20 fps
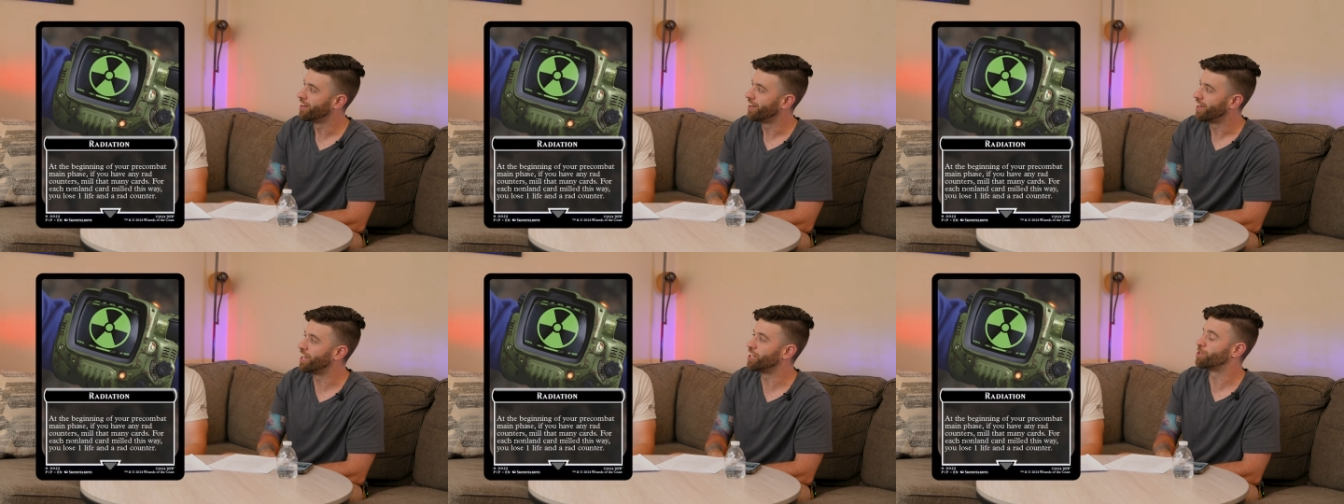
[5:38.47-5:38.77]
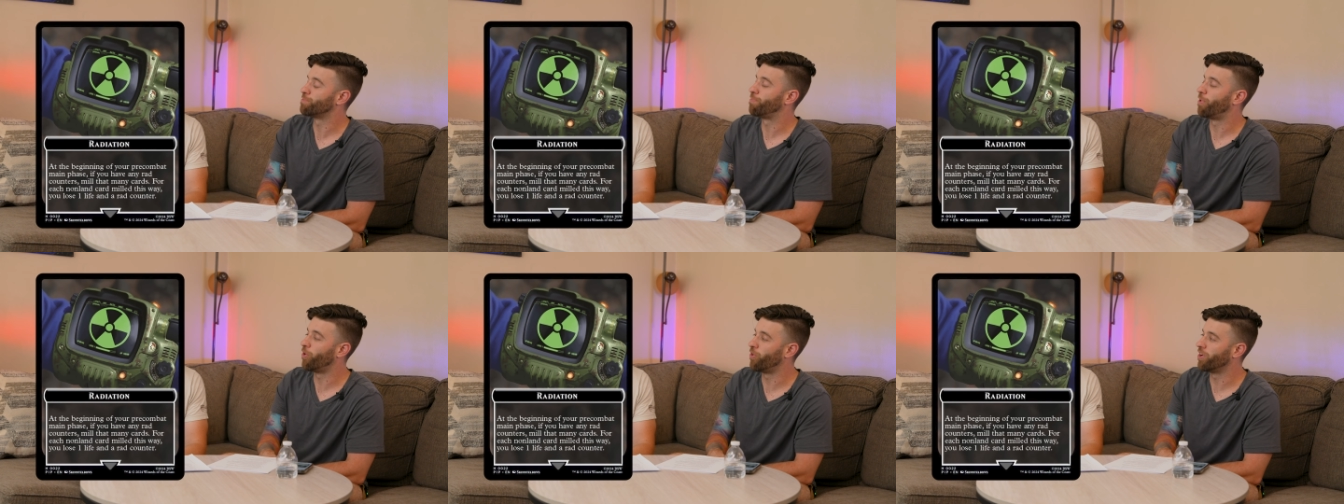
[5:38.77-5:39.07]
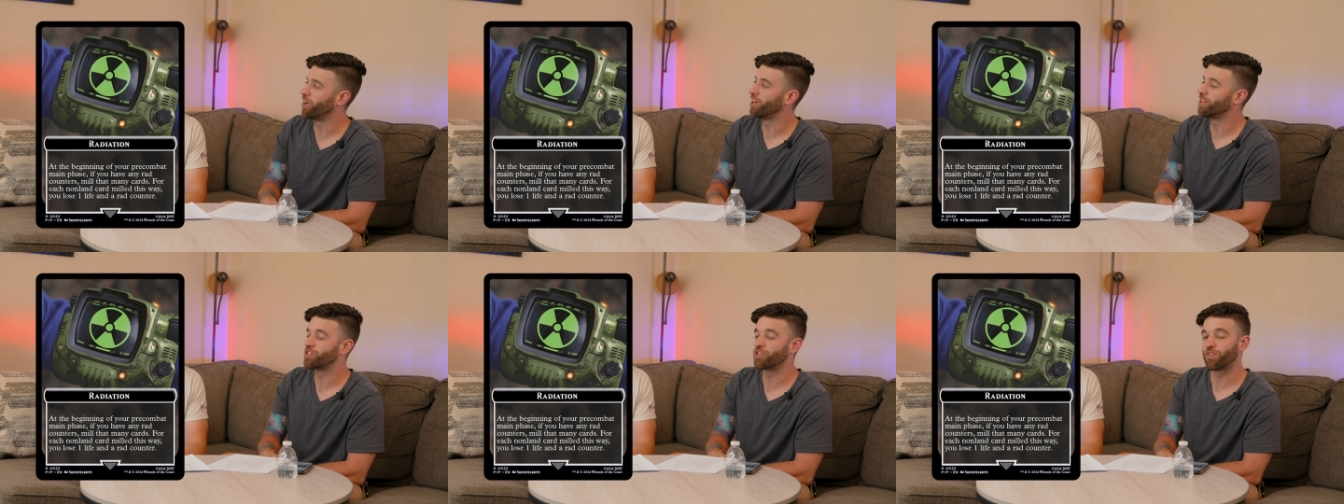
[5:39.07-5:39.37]
each
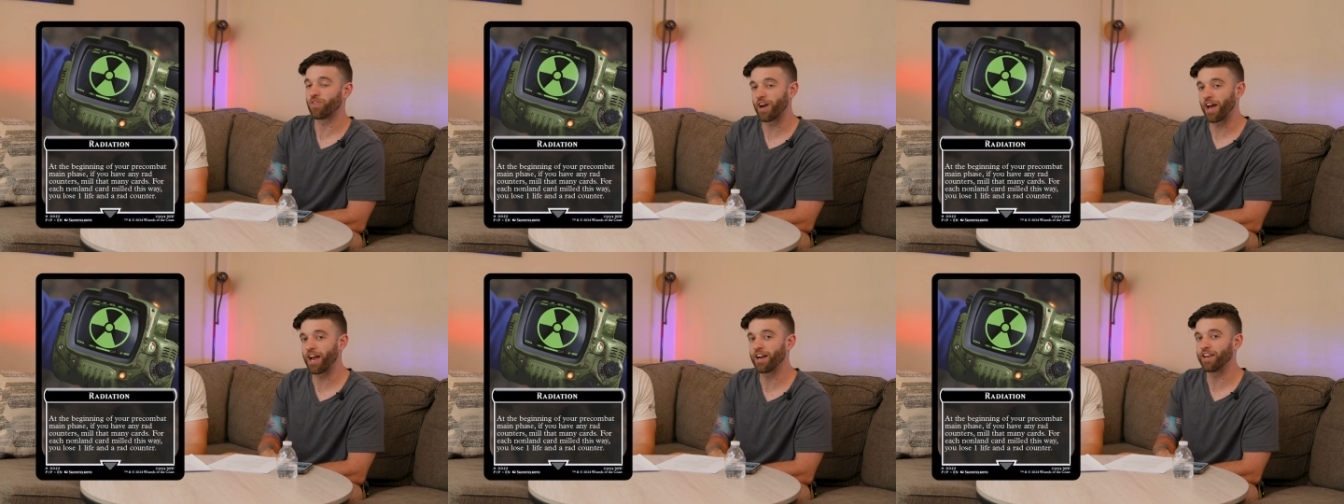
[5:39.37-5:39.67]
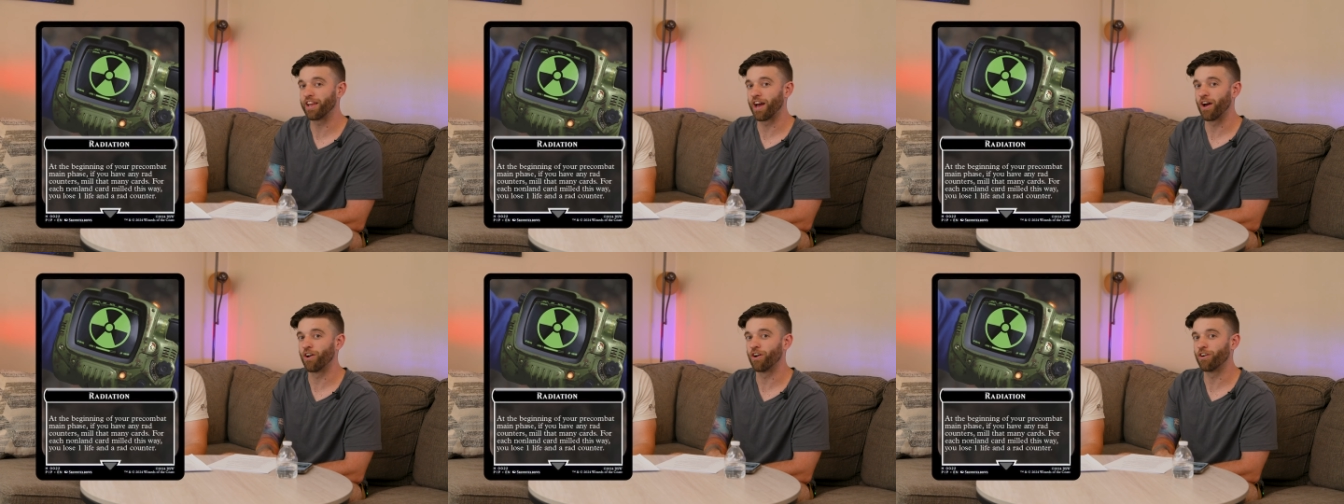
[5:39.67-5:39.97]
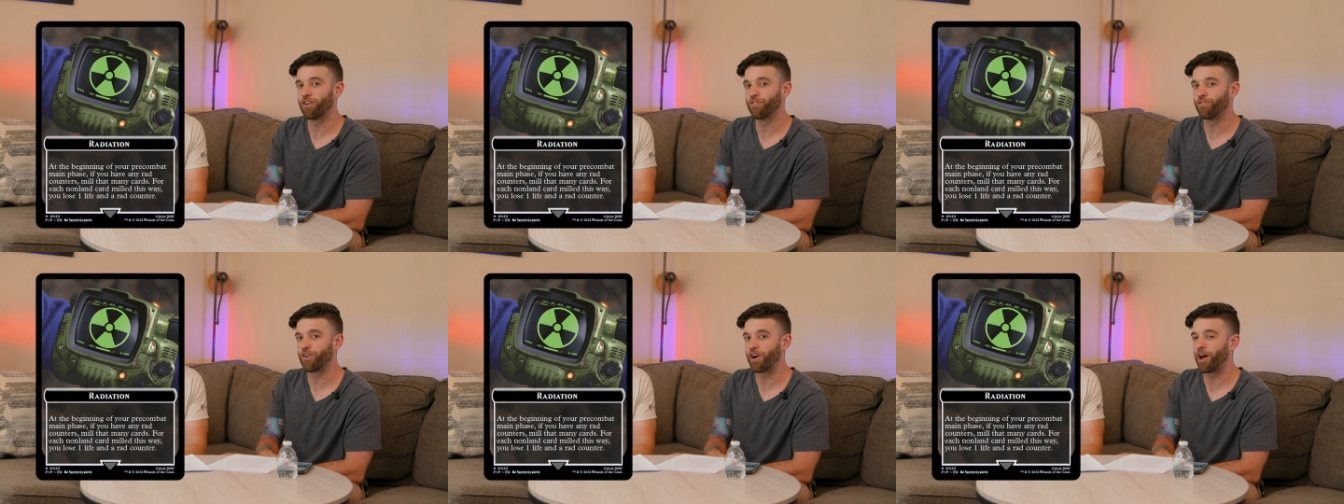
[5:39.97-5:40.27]
opponent gets a rad
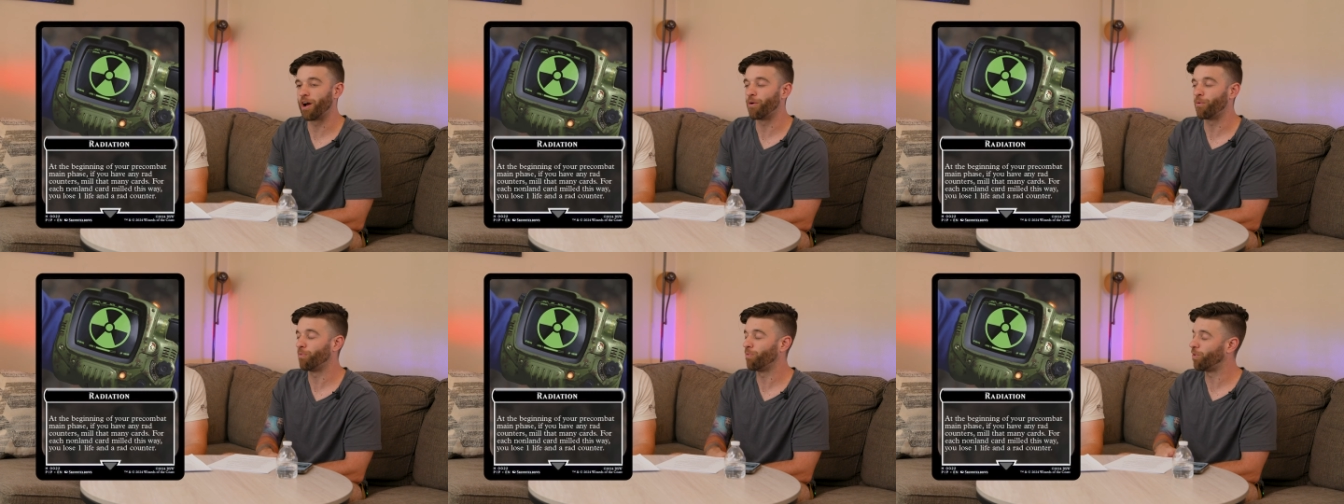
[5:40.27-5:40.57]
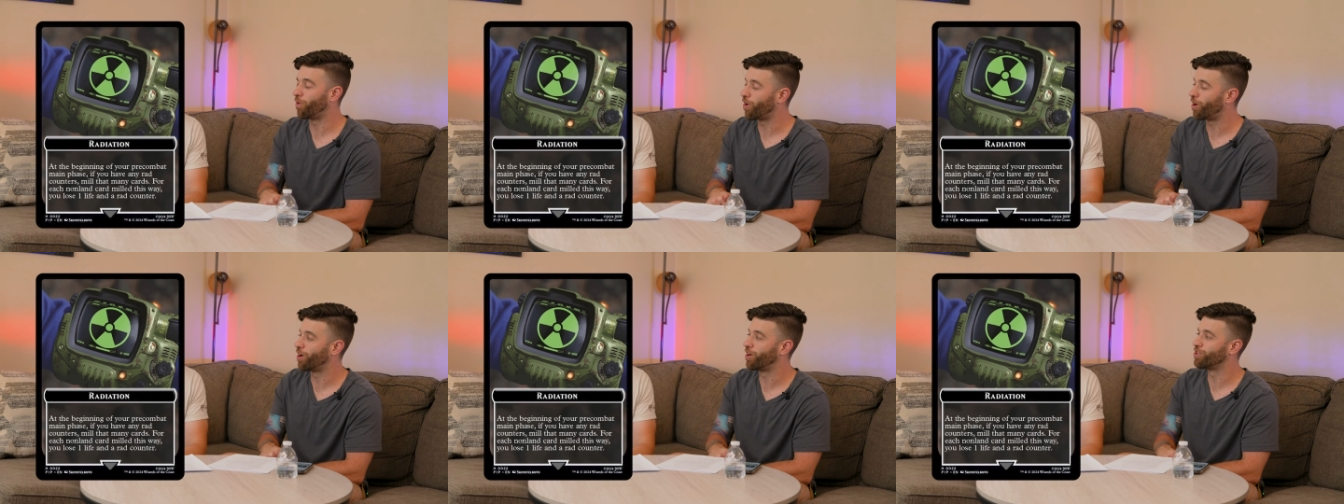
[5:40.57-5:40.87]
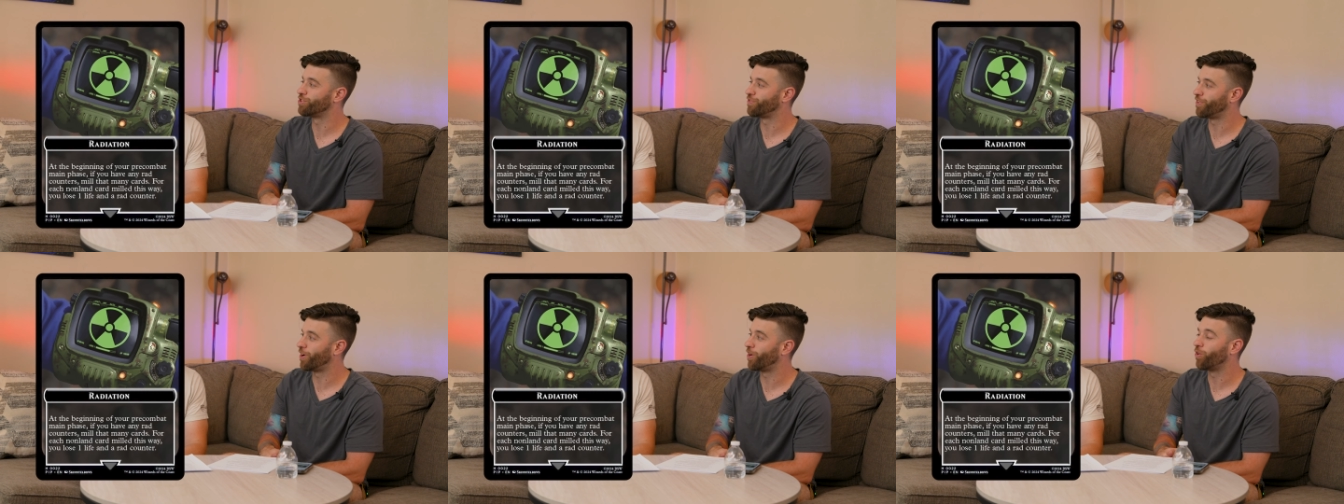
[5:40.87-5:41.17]
counter for how
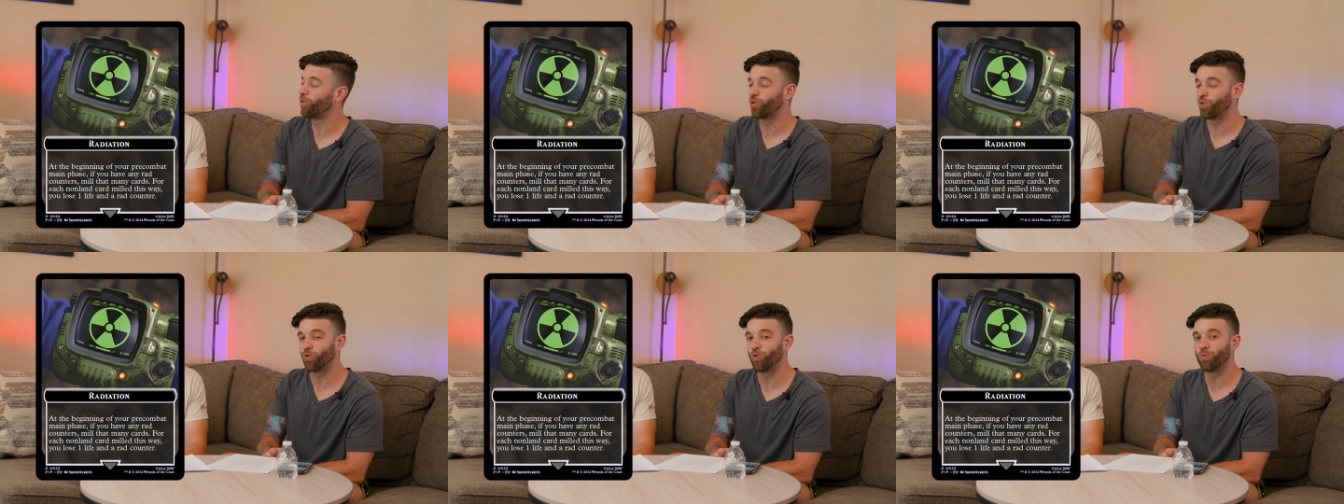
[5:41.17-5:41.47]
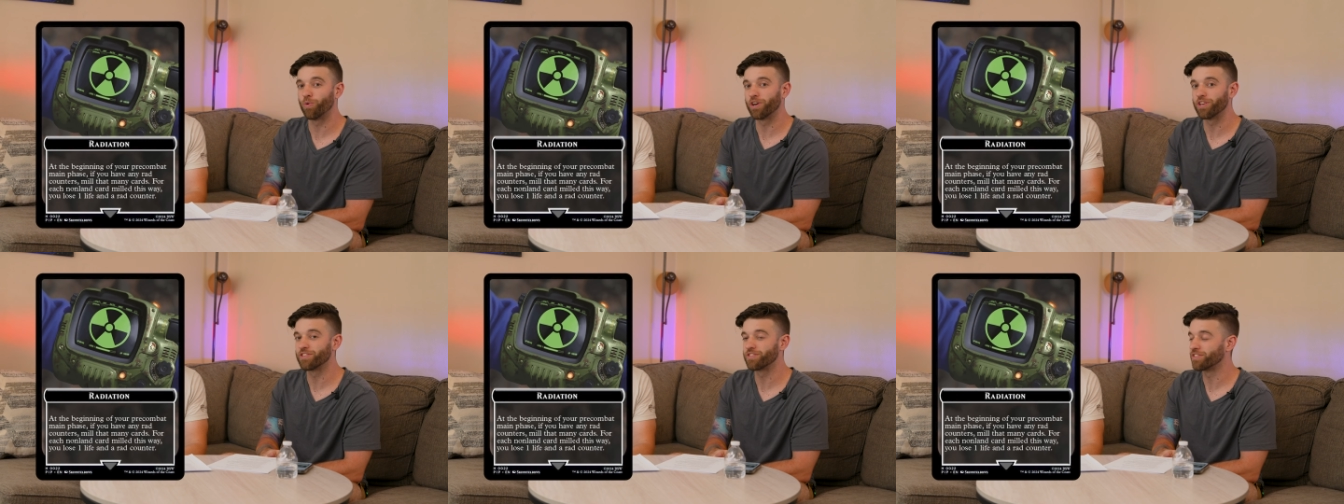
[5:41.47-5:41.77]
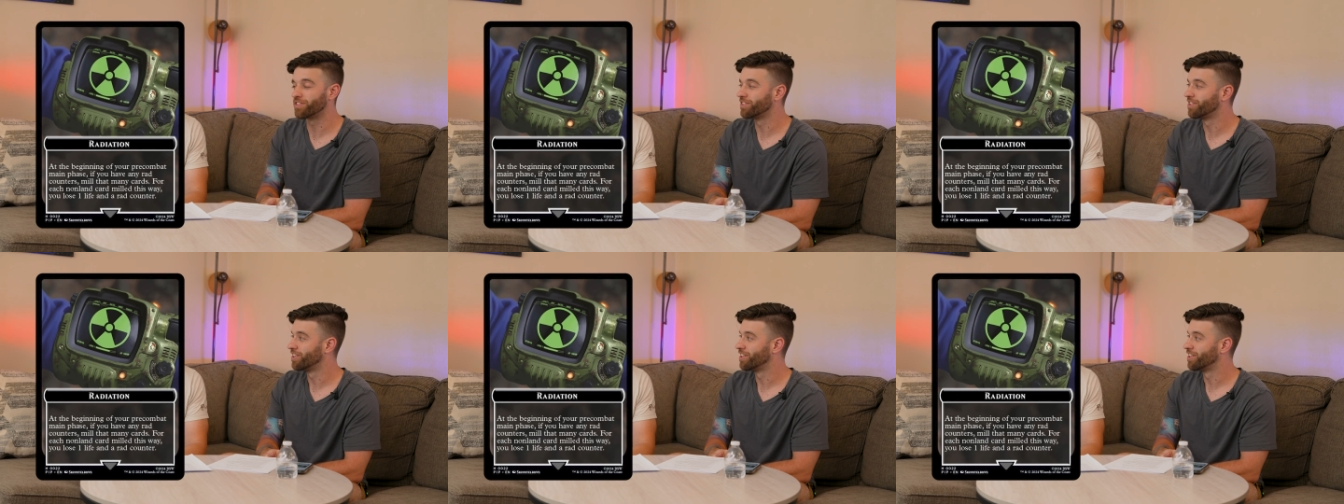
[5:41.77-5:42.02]
large Feral Ghoul was?